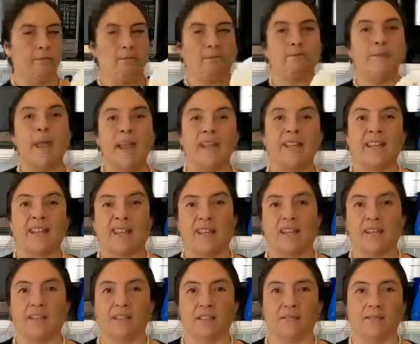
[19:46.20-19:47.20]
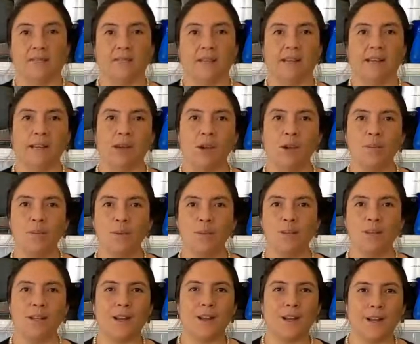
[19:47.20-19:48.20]
Banking. I hope
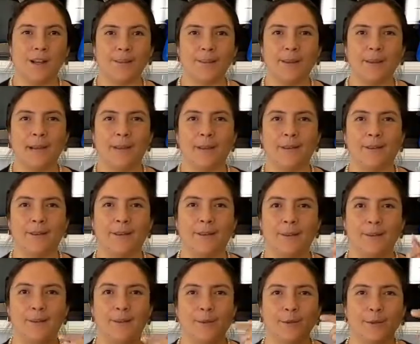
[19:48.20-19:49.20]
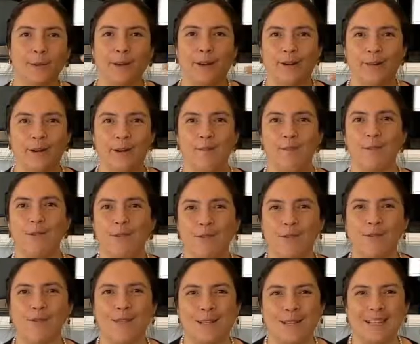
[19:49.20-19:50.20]
it's not coming out the other way around.
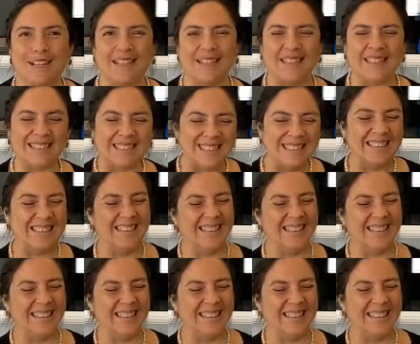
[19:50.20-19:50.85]
Probably is.